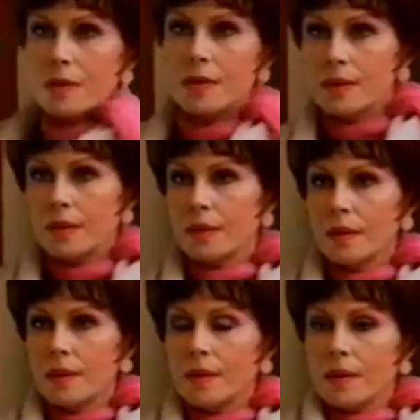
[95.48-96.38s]

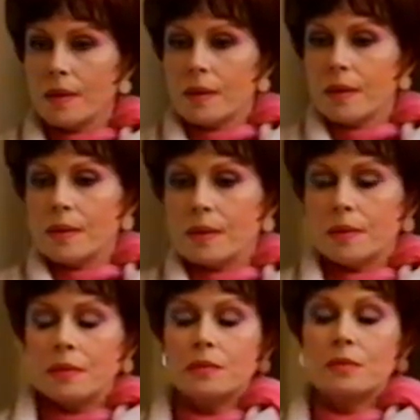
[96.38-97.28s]

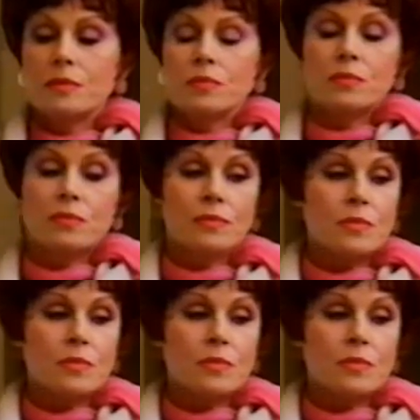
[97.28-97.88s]
(silence)